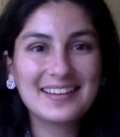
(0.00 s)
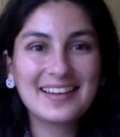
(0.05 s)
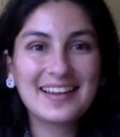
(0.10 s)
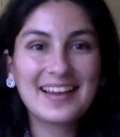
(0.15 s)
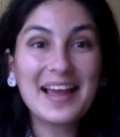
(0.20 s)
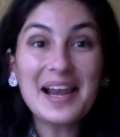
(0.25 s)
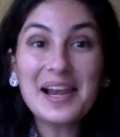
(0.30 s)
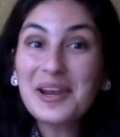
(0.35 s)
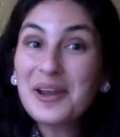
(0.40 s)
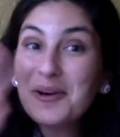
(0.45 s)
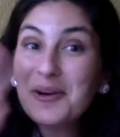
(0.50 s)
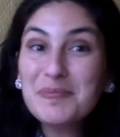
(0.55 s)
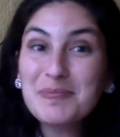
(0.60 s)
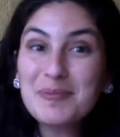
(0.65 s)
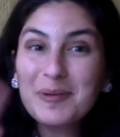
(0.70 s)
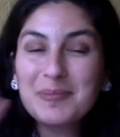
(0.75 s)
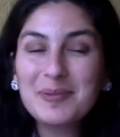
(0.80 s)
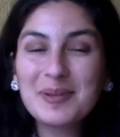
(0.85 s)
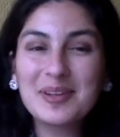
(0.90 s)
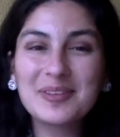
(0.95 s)
Hello
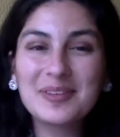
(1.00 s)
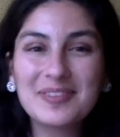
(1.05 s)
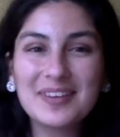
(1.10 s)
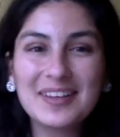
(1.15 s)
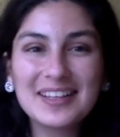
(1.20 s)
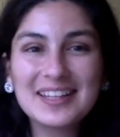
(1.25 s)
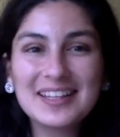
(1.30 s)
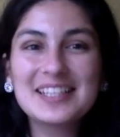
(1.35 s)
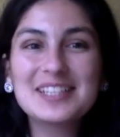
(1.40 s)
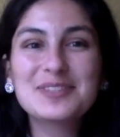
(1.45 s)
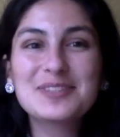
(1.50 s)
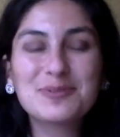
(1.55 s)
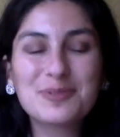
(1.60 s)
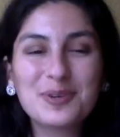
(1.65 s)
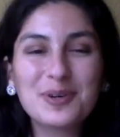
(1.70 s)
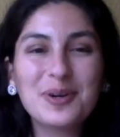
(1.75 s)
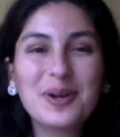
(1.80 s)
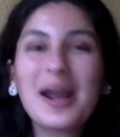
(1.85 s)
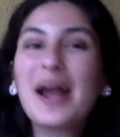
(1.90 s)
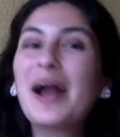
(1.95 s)
people of English
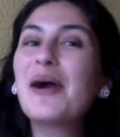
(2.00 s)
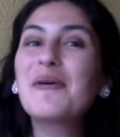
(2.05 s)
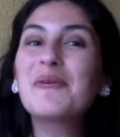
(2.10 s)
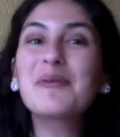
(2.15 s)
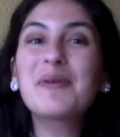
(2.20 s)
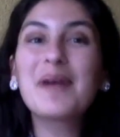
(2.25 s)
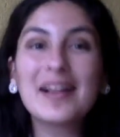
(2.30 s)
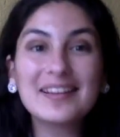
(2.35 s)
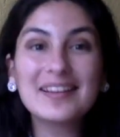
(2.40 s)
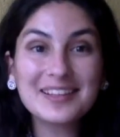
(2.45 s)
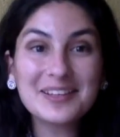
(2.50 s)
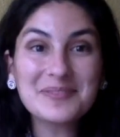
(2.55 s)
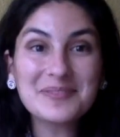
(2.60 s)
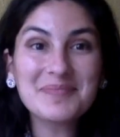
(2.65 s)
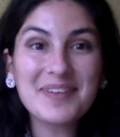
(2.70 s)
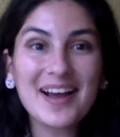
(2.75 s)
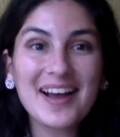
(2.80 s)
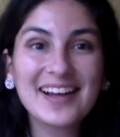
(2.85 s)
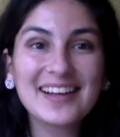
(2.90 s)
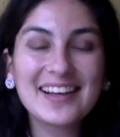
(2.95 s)
4, welcome
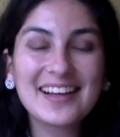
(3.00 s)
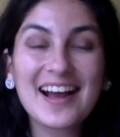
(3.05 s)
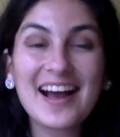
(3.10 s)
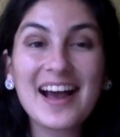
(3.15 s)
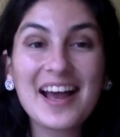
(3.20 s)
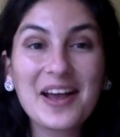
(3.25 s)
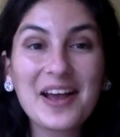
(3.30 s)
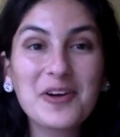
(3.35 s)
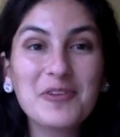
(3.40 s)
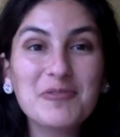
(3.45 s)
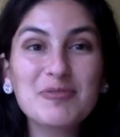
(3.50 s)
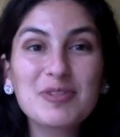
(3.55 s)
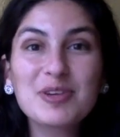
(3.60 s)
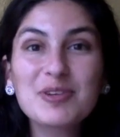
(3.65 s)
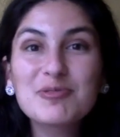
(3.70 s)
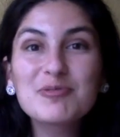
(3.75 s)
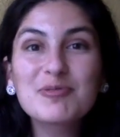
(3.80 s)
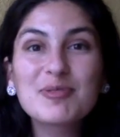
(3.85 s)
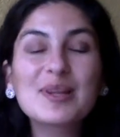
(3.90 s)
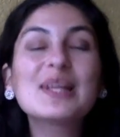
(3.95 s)
back. I hope
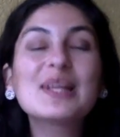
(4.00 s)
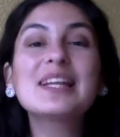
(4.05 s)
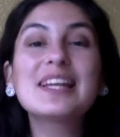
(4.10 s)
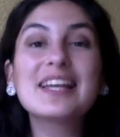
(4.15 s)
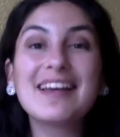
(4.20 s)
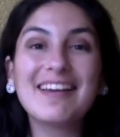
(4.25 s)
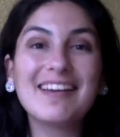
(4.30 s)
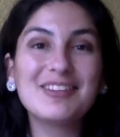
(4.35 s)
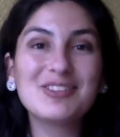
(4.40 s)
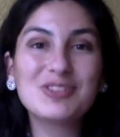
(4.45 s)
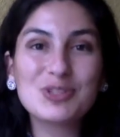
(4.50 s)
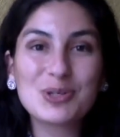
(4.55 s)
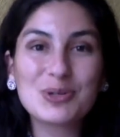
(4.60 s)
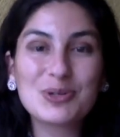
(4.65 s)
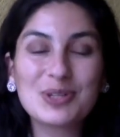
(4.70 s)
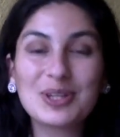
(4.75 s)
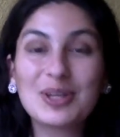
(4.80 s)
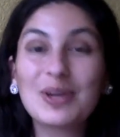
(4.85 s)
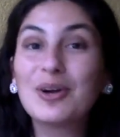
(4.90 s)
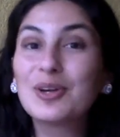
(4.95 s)
you really
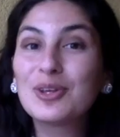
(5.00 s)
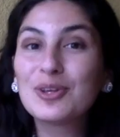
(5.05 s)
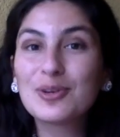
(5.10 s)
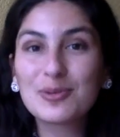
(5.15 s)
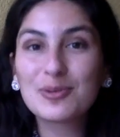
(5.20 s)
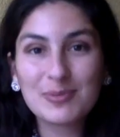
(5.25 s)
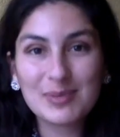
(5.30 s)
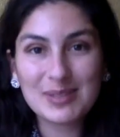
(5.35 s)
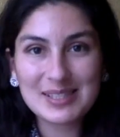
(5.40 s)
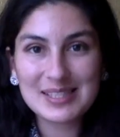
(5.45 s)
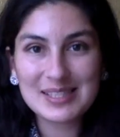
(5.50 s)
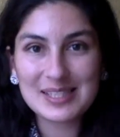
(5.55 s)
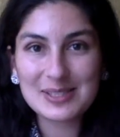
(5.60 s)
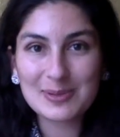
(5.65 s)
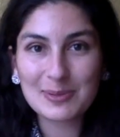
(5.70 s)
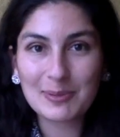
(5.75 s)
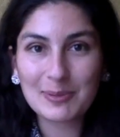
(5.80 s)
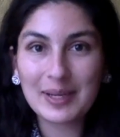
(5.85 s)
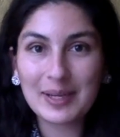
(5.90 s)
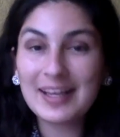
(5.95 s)
enjoyed your recess
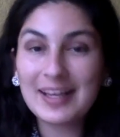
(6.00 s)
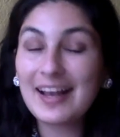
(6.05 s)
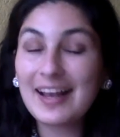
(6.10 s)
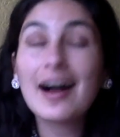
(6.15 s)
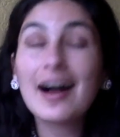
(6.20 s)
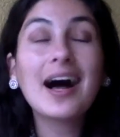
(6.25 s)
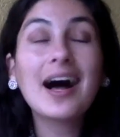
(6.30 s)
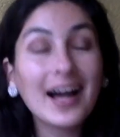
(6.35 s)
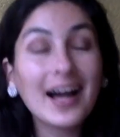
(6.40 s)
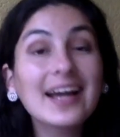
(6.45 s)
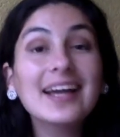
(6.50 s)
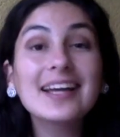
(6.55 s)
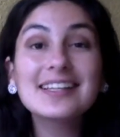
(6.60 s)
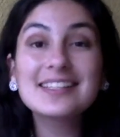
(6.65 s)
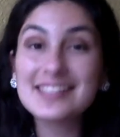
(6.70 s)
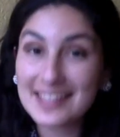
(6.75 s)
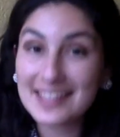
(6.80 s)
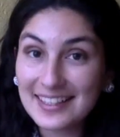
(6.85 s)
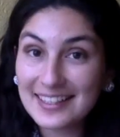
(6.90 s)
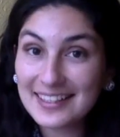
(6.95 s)
week. I
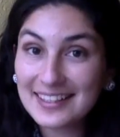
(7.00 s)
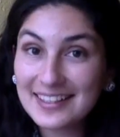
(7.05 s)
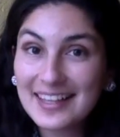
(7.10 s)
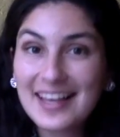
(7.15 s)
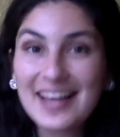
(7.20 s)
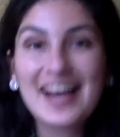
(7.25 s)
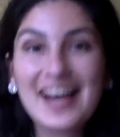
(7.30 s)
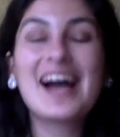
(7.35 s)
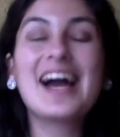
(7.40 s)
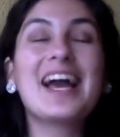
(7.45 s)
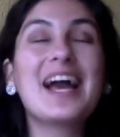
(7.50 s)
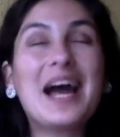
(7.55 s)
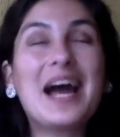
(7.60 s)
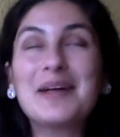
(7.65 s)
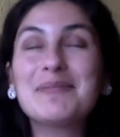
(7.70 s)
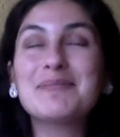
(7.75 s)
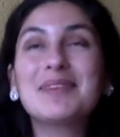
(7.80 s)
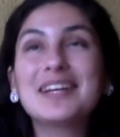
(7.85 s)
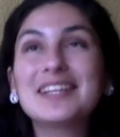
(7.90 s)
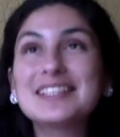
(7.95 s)
did. I
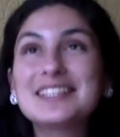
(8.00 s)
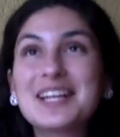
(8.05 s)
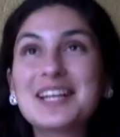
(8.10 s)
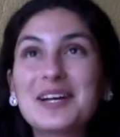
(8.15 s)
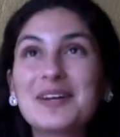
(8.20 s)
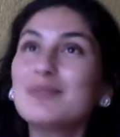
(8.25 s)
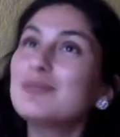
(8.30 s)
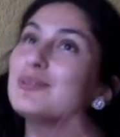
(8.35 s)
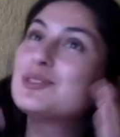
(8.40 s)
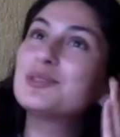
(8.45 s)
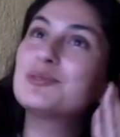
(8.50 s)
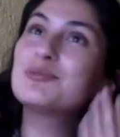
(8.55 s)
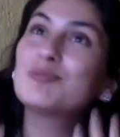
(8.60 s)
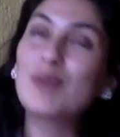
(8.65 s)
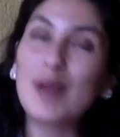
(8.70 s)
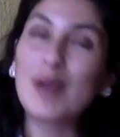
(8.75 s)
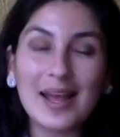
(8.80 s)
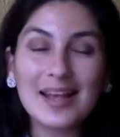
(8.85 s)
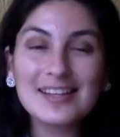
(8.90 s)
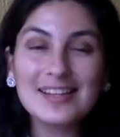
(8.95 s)
had my time to
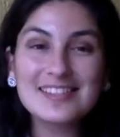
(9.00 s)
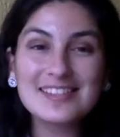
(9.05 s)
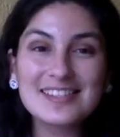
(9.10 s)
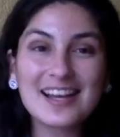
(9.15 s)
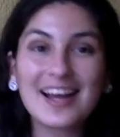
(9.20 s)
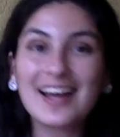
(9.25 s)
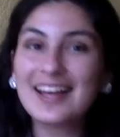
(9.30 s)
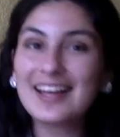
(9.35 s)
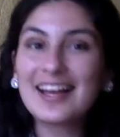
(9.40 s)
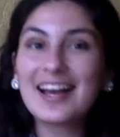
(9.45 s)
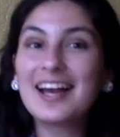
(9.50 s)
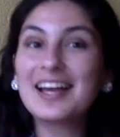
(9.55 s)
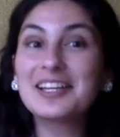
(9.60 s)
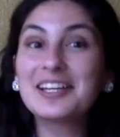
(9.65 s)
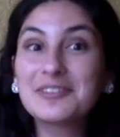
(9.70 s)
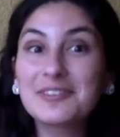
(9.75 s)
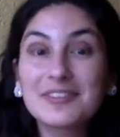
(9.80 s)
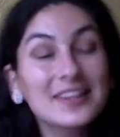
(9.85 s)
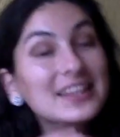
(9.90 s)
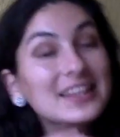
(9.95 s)
rest. I kind
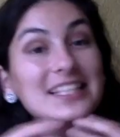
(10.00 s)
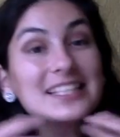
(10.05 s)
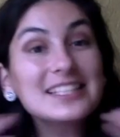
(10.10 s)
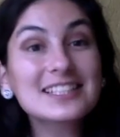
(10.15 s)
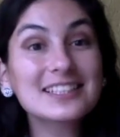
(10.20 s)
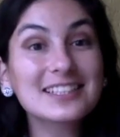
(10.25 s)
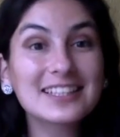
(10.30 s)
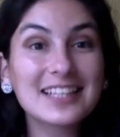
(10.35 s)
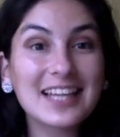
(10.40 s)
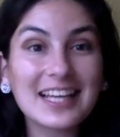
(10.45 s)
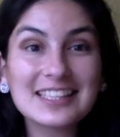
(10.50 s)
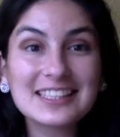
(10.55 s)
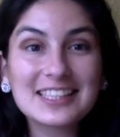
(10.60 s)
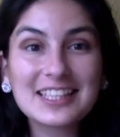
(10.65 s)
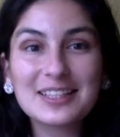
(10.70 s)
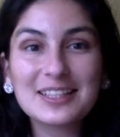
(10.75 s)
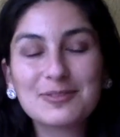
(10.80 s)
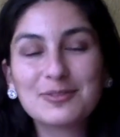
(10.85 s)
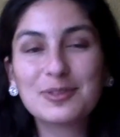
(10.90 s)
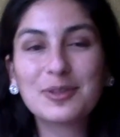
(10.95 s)
of
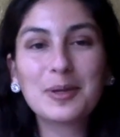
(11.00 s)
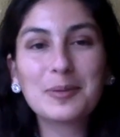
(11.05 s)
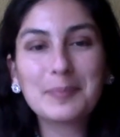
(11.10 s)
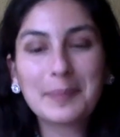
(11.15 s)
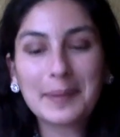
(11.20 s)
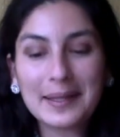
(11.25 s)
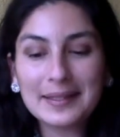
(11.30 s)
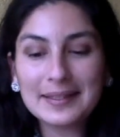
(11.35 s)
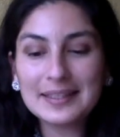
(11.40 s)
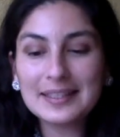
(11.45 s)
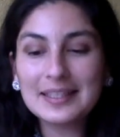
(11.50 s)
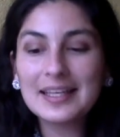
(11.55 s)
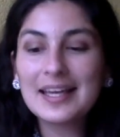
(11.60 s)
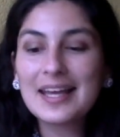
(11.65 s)
disconnected for a bit.